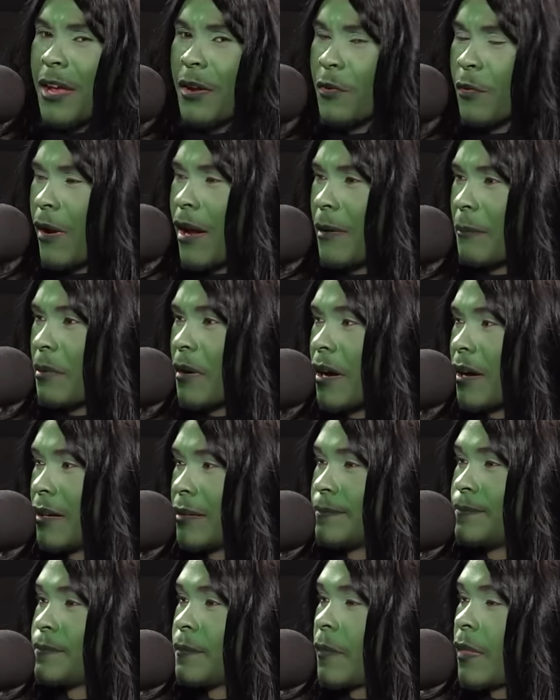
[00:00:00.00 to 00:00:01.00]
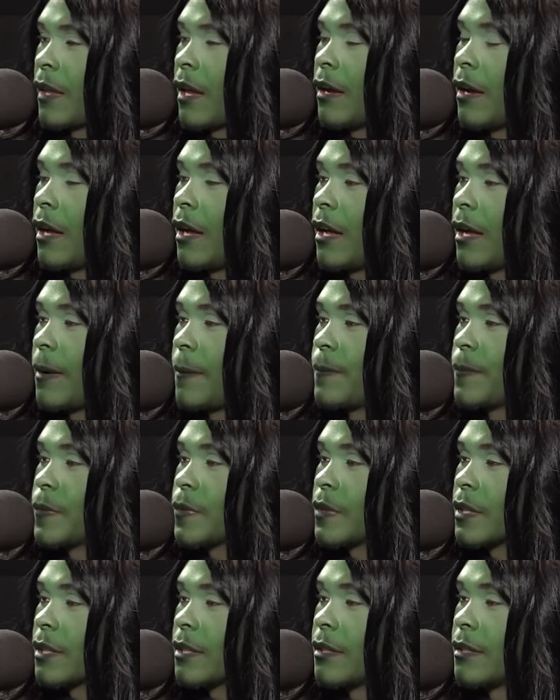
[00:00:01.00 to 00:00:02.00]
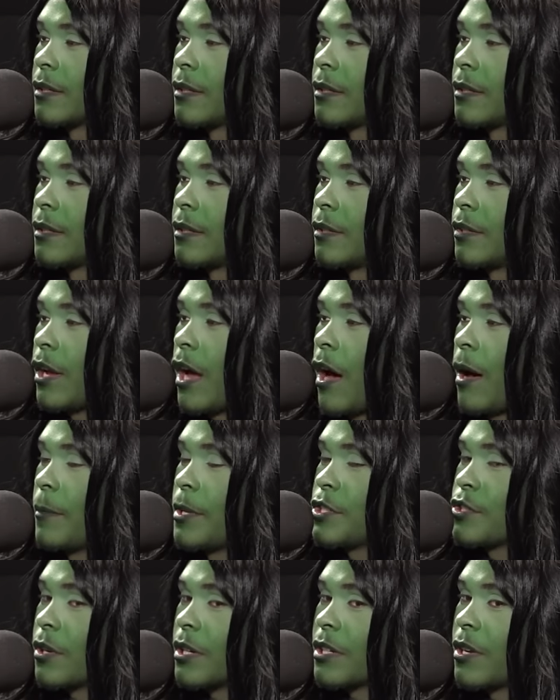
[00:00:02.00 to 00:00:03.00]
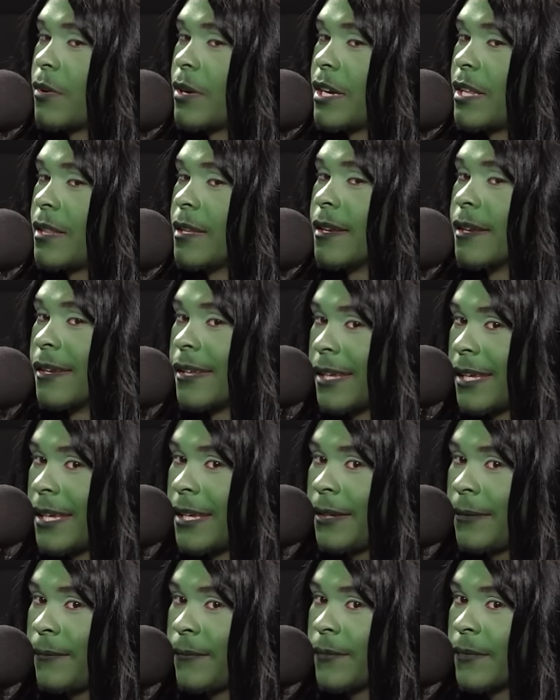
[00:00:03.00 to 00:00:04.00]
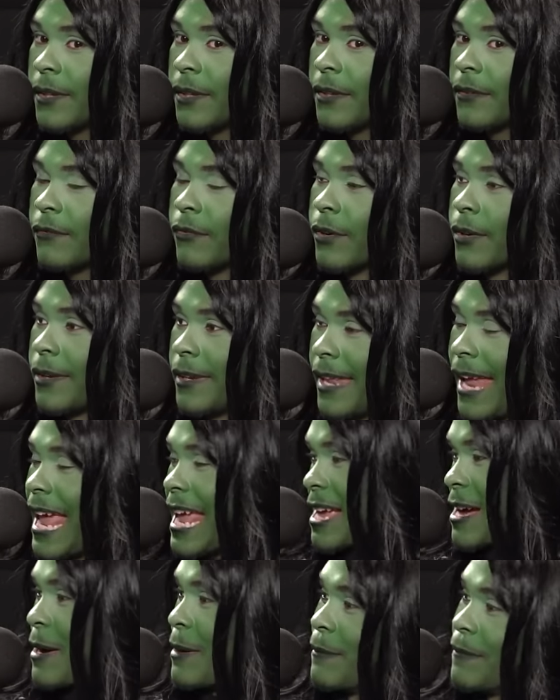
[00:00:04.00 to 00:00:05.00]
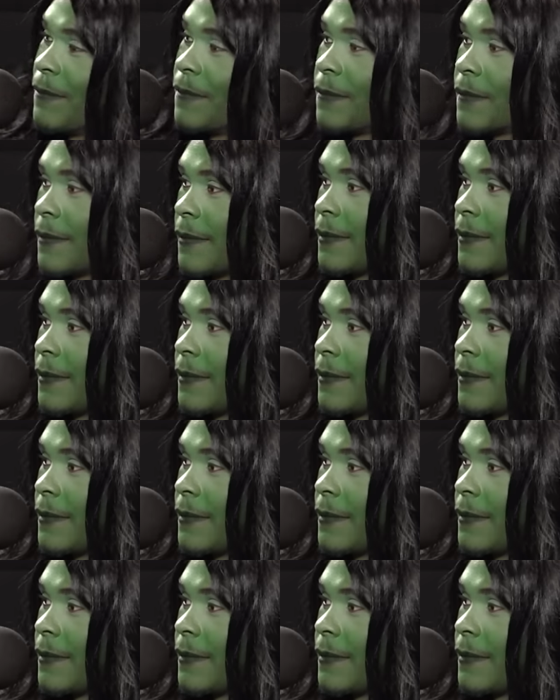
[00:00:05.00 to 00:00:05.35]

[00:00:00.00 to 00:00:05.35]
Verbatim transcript: Grandpa. Um, oh damn. I'm enjoy going in the D mm -hmm. for damn.